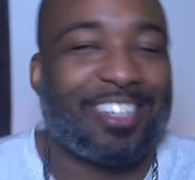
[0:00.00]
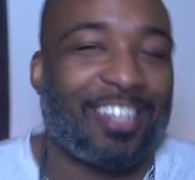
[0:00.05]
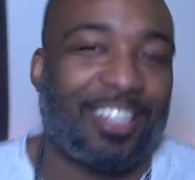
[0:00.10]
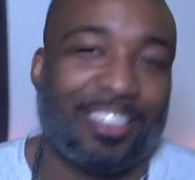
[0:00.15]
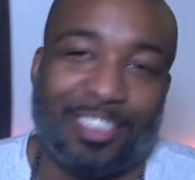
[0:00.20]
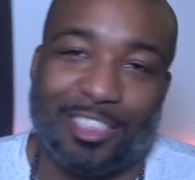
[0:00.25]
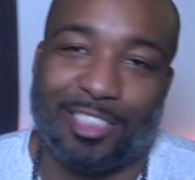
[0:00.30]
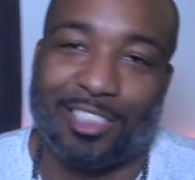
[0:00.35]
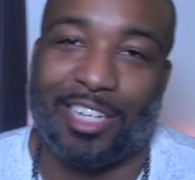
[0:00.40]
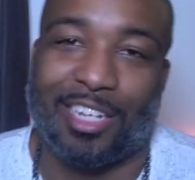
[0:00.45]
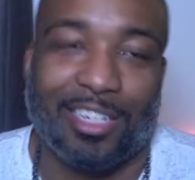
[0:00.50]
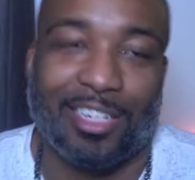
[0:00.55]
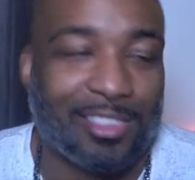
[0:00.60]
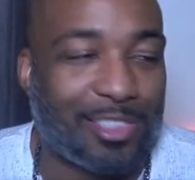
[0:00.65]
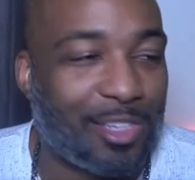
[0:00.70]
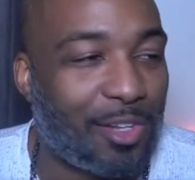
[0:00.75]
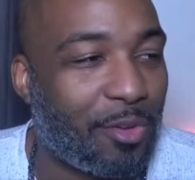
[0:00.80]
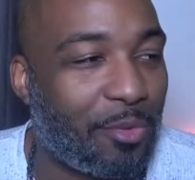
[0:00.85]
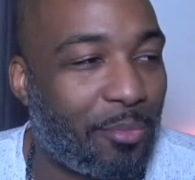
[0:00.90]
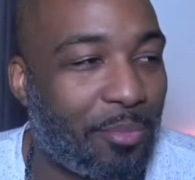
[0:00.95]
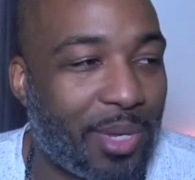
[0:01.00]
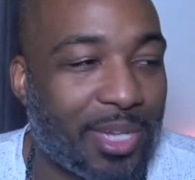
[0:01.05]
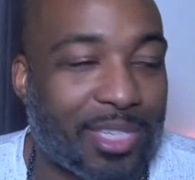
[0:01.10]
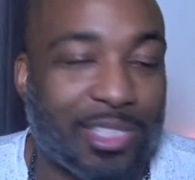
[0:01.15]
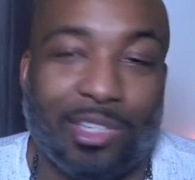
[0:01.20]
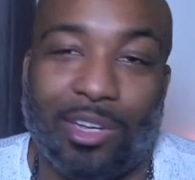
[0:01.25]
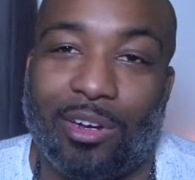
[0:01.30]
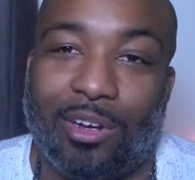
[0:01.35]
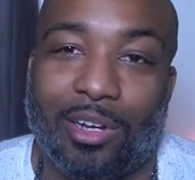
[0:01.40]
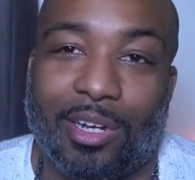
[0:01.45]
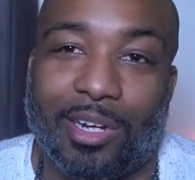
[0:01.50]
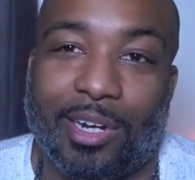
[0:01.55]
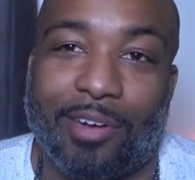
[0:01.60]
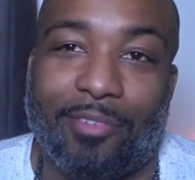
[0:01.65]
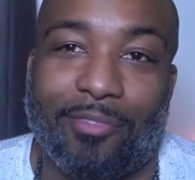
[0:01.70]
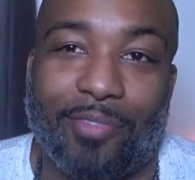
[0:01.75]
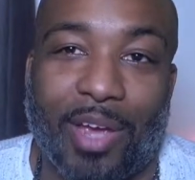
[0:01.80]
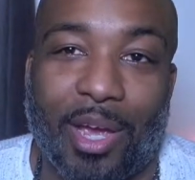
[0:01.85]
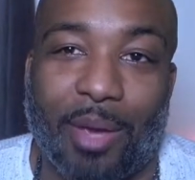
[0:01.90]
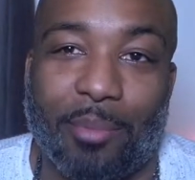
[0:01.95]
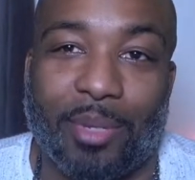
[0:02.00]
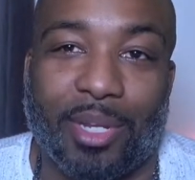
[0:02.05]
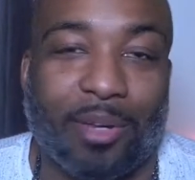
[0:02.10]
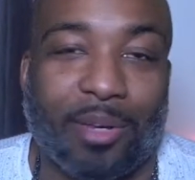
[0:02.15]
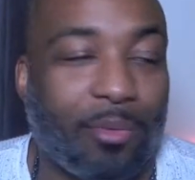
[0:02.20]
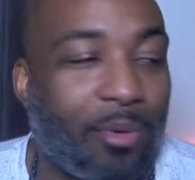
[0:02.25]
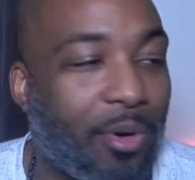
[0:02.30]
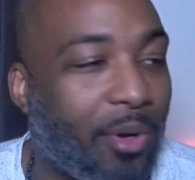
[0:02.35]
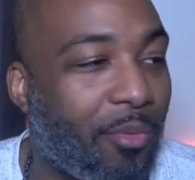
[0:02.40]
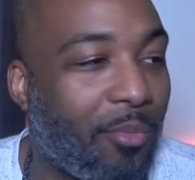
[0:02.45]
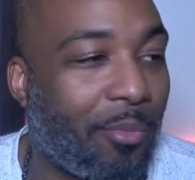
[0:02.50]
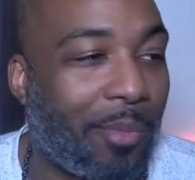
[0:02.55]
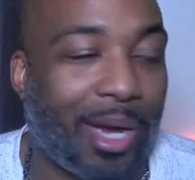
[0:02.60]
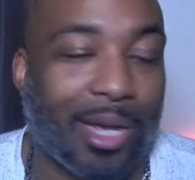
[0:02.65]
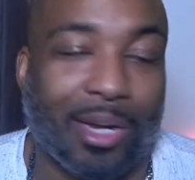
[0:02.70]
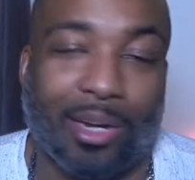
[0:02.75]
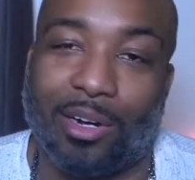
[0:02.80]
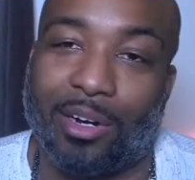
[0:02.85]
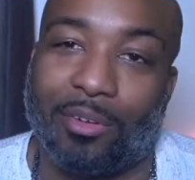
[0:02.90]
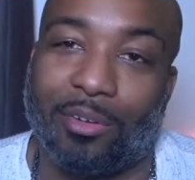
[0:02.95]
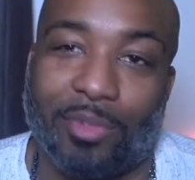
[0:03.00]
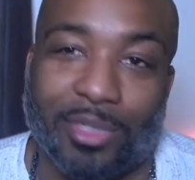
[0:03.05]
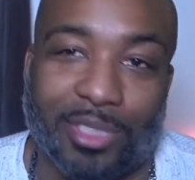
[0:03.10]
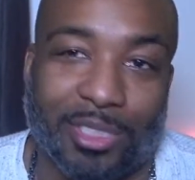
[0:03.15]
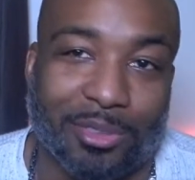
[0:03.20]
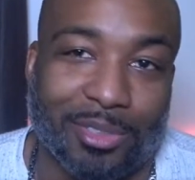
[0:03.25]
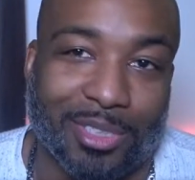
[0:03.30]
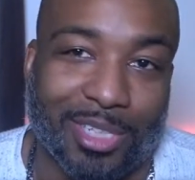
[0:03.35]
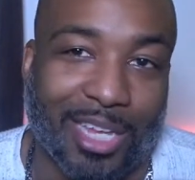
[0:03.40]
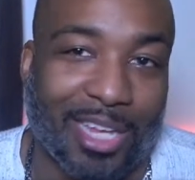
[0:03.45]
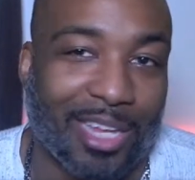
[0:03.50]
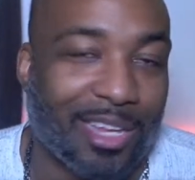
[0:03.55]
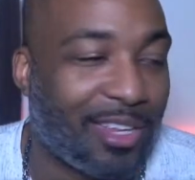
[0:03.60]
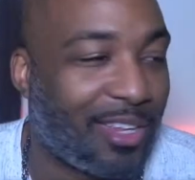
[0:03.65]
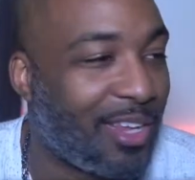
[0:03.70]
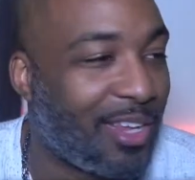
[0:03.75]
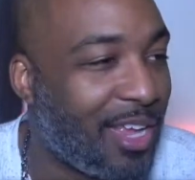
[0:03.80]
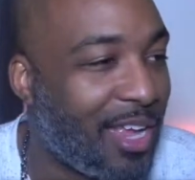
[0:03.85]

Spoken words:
And she said it's a big song in their family. It reminded her when she was a kid.